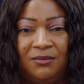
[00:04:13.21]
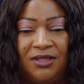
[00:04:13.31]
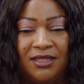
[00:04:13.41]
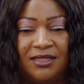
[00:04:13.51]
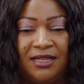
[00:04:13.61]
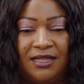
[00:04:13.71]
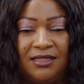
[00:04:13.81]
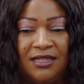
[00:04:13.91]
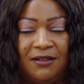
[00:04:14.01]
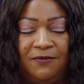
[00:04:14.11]

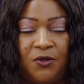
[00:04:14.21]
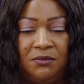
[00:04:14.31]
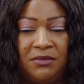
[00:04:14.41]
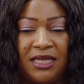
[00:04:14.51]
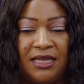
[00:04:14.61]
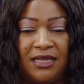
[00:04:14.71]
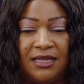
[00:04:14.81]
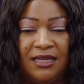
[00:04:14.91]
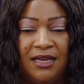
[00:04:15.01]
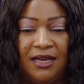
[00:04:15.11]
Success for
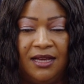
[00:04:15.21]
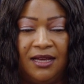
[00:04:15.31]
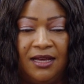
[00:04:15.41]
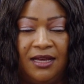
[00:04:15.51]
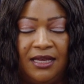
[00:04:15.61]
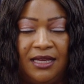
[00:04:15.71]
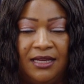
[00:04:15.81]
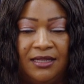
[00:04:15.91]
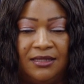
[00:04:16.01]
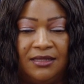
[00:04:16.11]
me
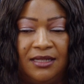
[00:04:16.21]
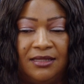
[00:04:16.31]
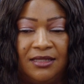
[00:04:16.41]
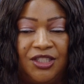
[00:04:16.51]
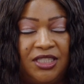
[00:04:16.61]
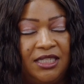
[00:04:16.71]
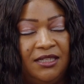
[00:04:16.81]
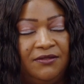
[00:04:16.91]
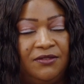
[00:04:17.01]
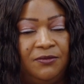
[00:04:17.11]
is
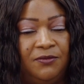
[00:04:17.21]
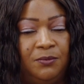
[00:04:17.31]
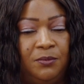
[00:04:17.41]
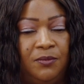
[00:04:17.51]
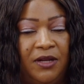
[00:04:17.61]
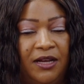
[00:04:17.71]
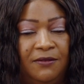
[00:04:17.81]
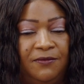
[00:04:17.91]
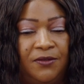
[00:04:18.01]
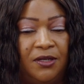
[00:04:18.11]
achieved
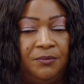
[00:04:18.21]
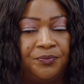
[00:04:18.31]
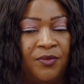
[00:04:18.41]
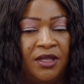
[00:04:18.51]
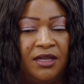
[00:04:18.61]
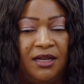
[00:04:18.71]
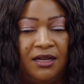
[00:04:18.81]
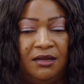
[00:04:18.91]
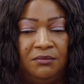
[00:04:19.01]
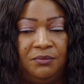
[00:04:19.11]
from
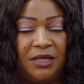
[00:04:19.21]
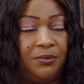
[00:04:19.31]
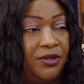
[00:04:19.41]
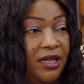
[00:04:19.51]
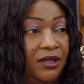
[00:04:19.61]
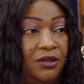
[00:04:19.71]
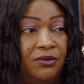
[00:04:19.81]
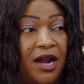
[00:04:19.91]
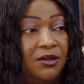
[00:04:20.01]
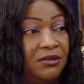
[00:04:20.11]
people that
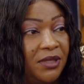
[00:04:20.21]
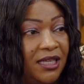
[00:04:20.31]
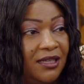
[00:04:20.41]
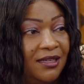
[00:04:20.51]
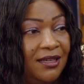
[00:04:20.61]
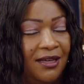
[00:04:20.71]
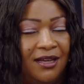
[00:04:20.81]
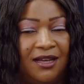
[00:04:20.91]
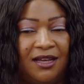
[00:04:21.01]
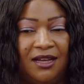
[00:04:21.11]
are around me,
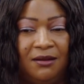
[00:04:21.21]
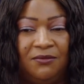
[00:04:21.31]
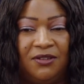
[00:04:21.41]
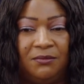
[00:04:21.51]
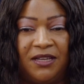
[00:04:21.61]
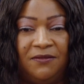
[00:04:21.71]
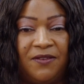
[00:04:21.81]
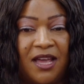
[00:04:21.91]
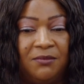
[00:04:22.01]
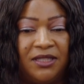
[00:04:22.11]
from my
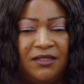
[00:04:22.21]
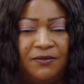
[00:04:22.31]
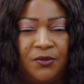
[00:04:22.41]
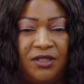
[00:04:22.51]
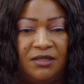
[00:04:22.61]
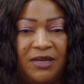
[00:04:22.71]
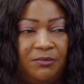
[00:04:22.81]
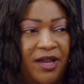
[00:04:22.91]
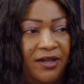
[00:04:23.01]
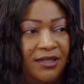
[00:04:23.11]
family, of course,
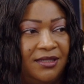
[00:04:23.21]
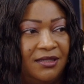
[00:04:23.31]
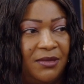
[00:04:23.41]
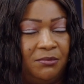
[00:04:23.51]
my parents.